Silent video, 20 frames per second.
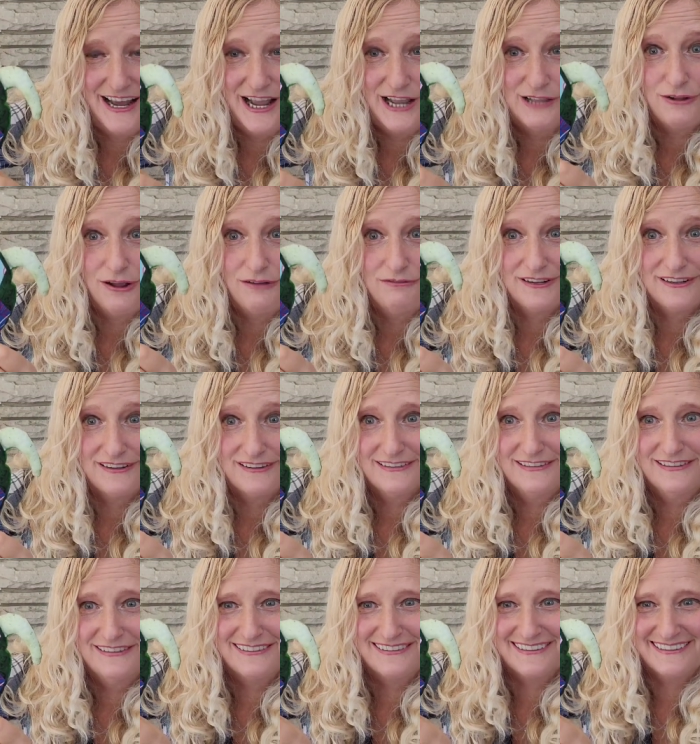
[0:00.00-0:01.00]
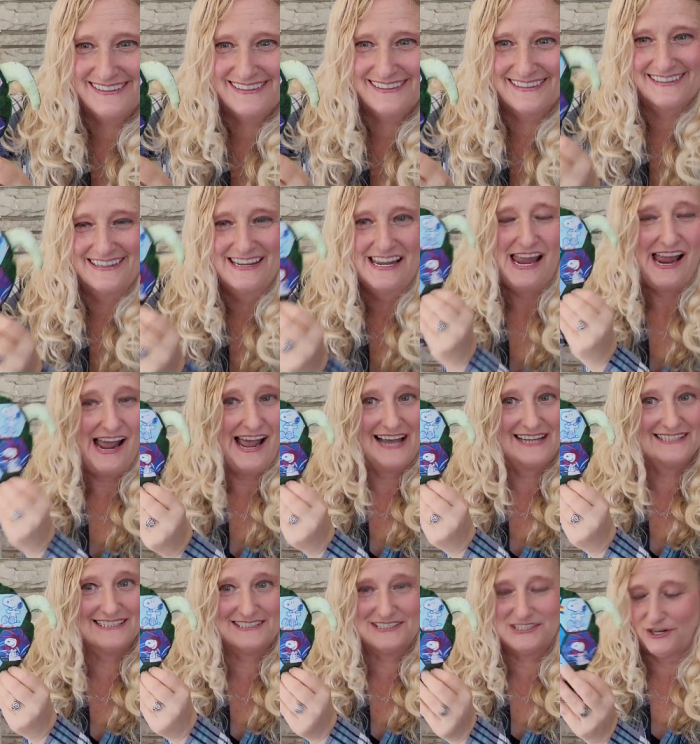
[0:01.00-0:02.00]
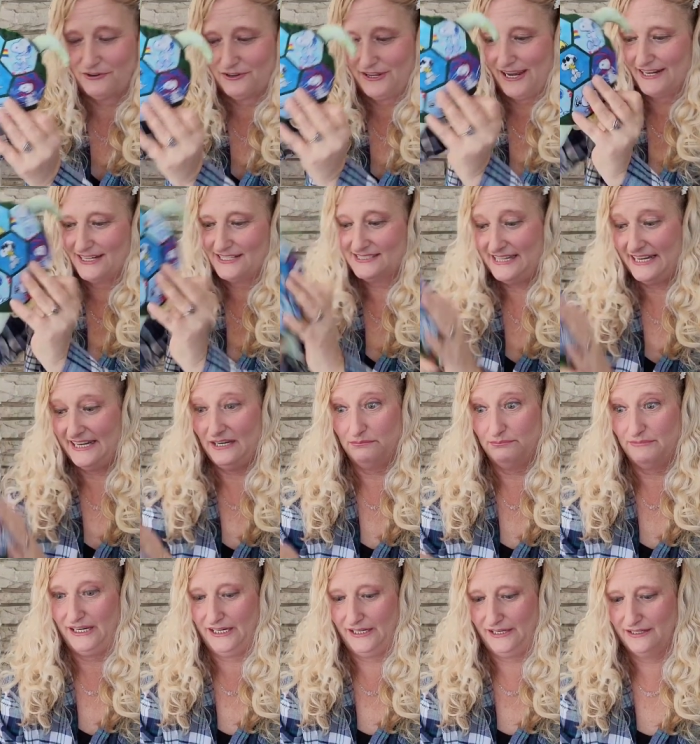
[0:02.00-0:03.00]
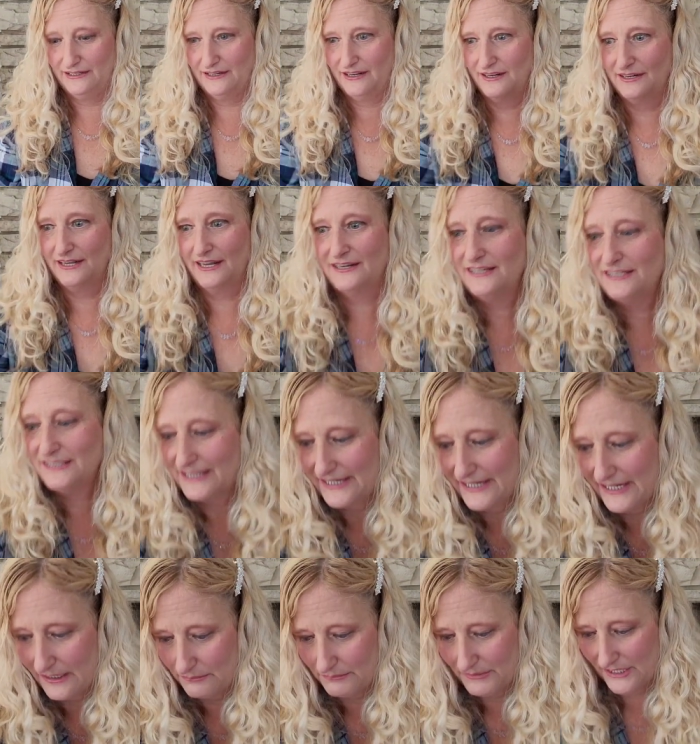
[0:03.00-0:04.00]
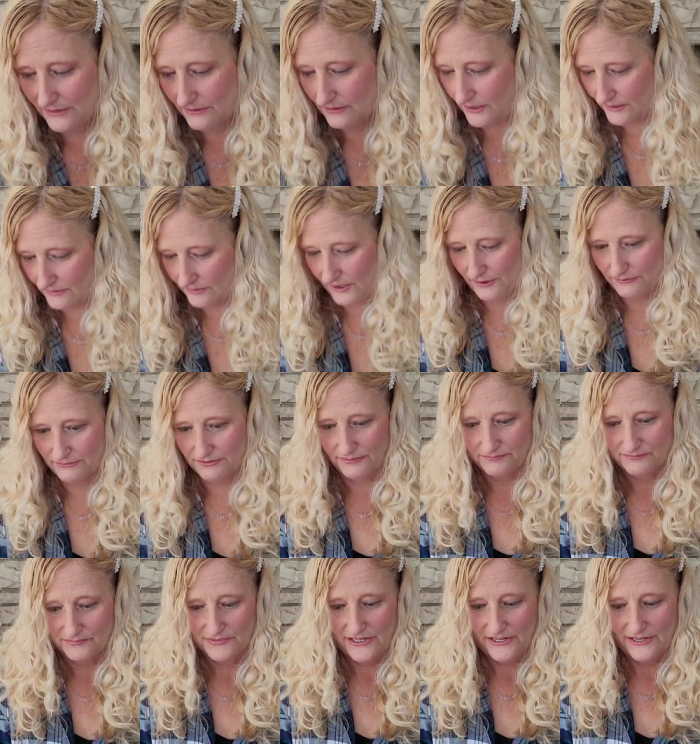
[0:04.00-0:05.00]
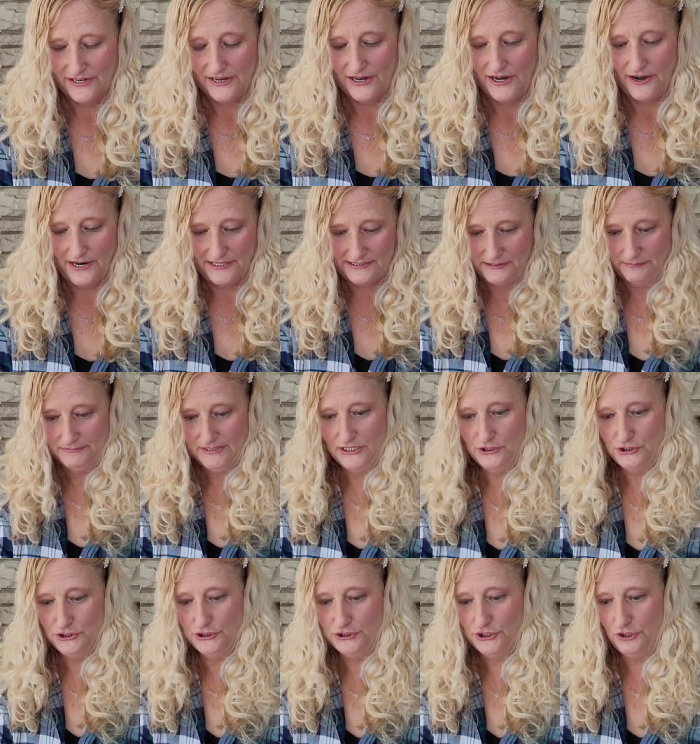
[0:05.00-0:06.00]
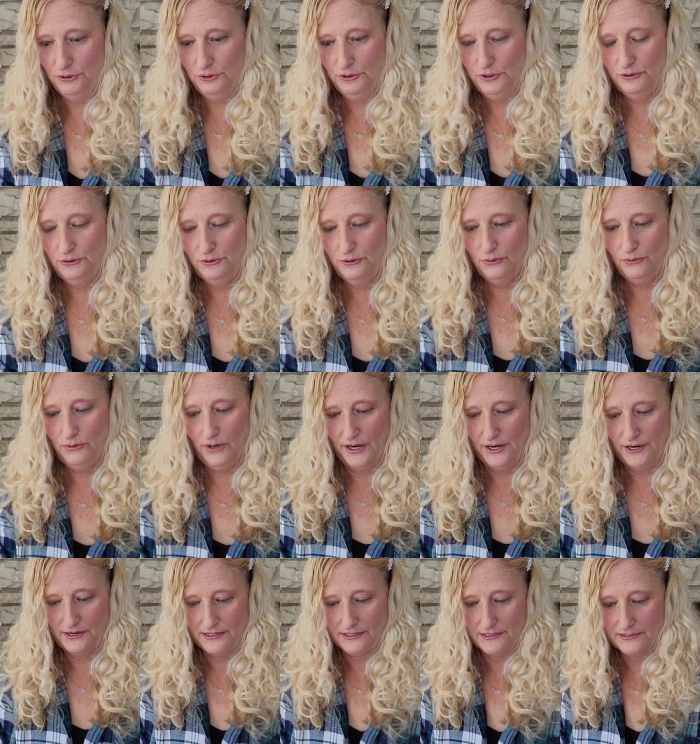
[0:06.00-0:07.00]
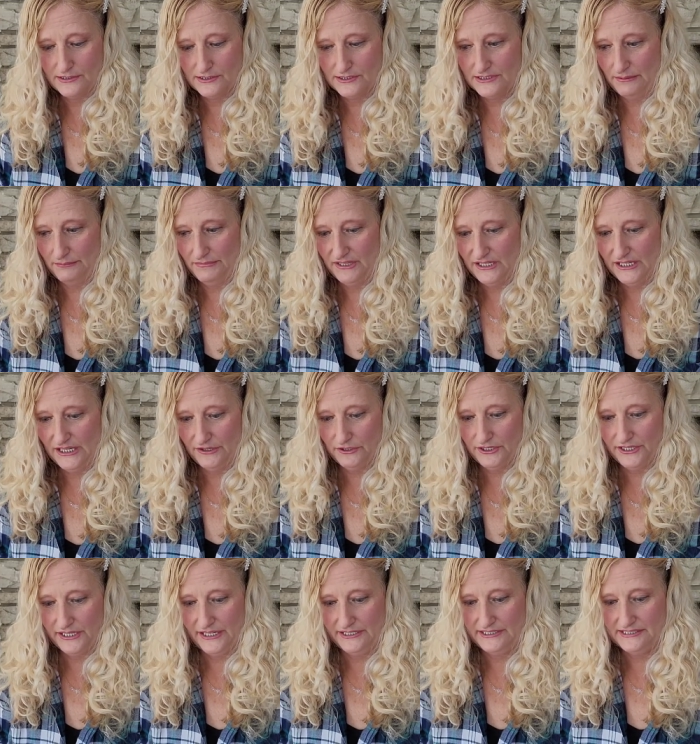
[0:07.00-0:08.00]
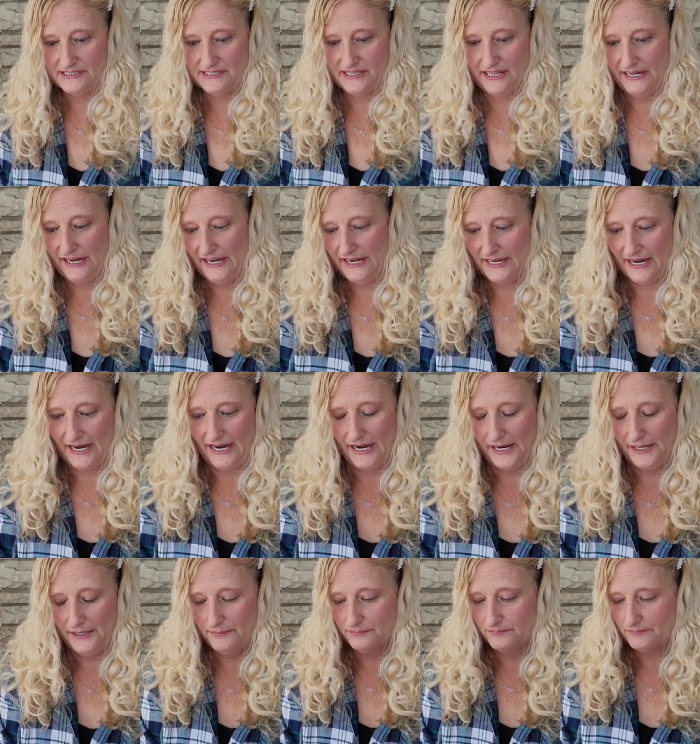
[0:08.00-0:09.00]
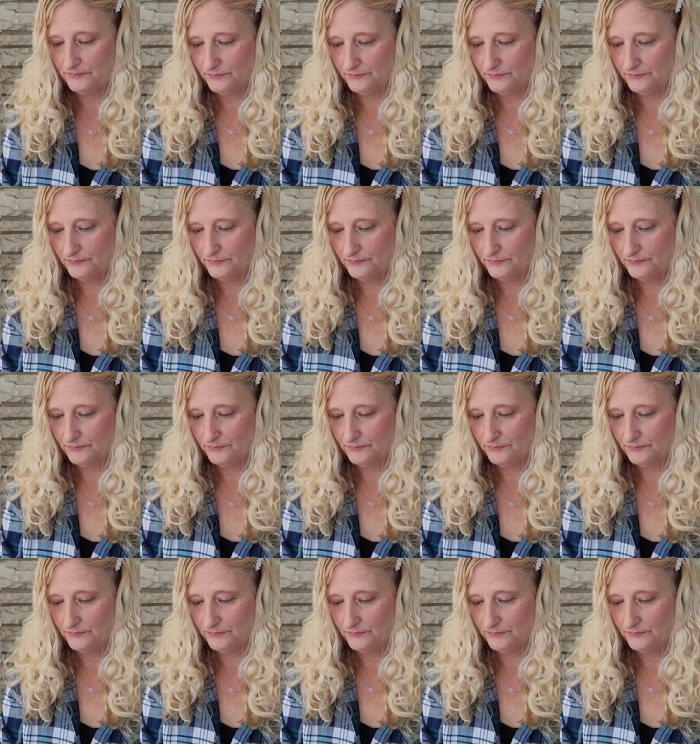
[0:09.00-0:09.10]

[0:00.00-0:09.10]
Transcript: I love it. I had to show that. It's handmade, and anything handmade I love. All right, so I'm going to show you some of the other kits that I got.